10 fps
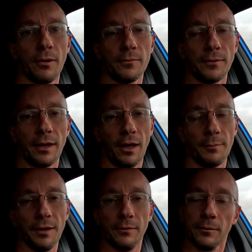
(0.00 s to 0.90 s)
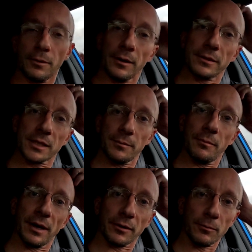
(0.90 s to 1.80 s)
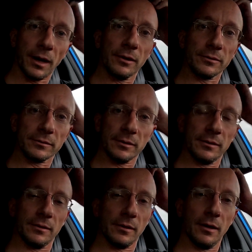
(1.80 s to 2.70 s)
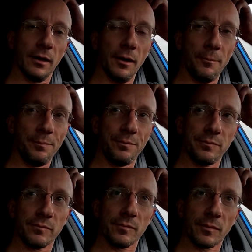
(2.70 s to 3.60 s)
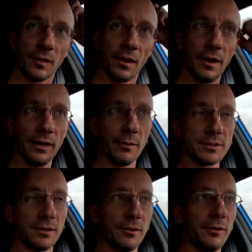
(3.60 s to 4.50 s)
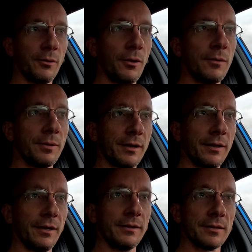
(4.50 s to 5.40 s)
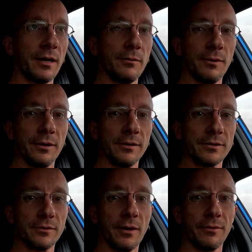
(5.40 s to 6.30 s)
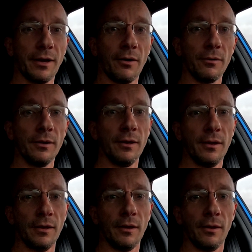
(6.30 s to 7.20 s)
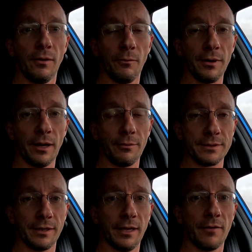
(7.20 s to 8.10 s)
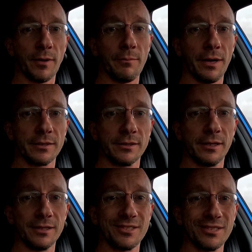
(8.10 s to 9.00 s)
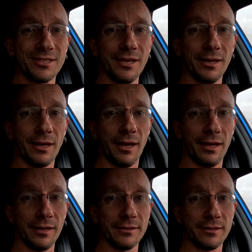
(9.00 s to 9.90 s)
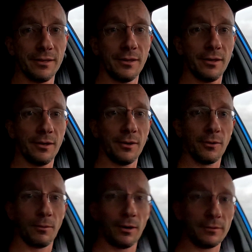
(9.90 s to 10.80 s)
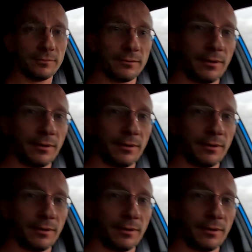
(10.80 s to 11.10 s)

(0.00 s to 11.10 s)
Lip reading: wonderful Comet was coming back around, and I was a little annoyed because I was driving out when I was going to have my best chance to see it. And, well,